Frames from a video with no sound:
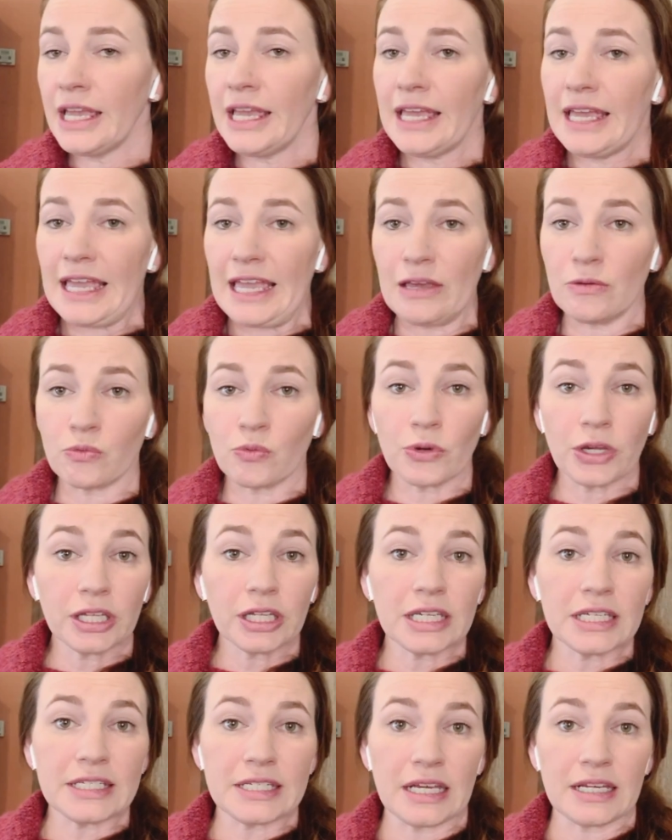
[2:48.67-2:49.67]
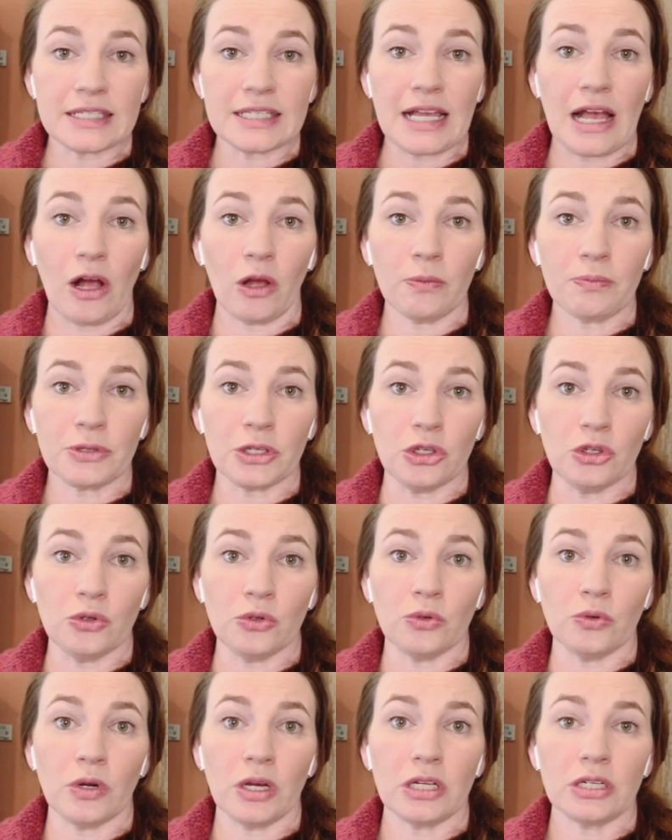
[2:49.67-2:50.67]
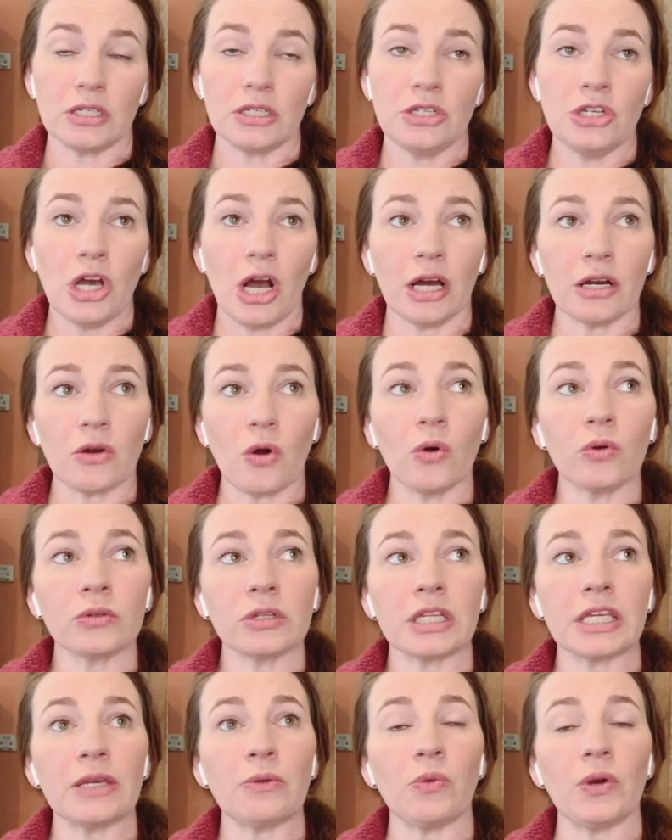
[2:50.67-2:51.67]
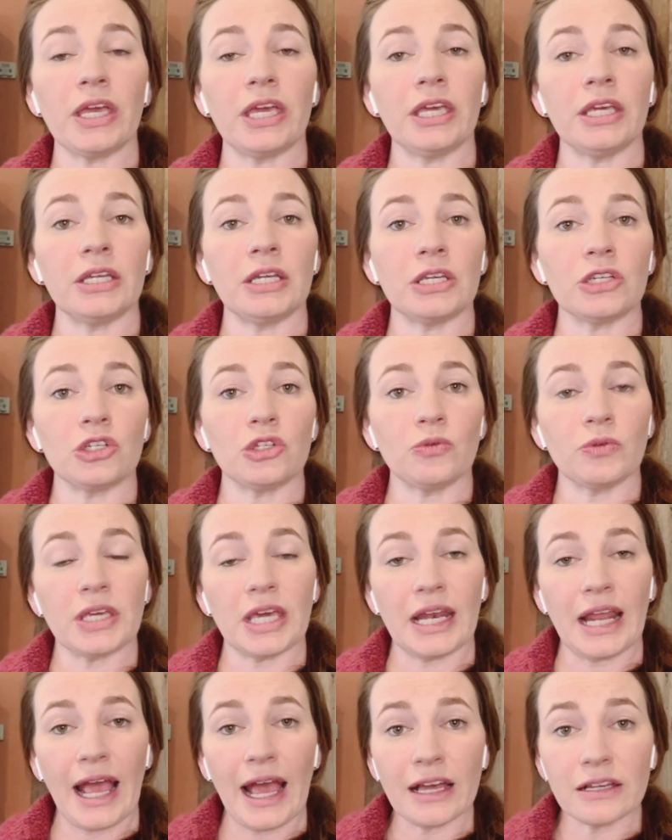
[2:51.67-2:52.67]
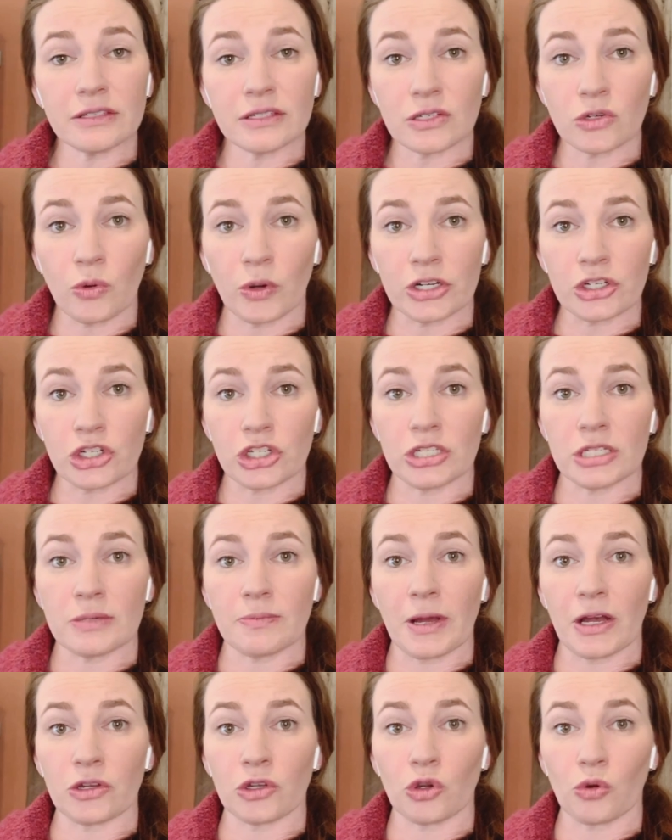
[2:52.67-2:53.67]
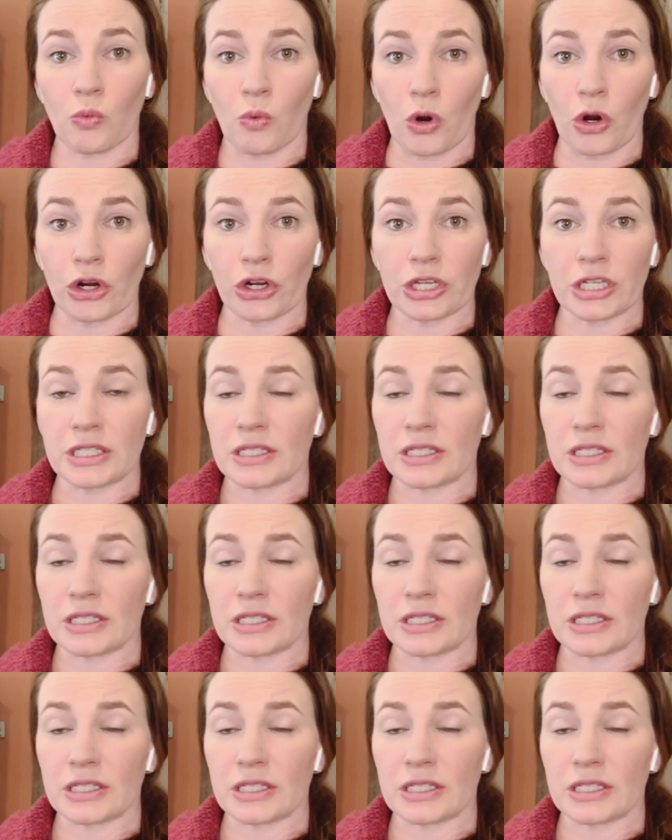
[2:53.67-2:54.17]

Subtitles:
It really does help you not only when you get asked questions about your work.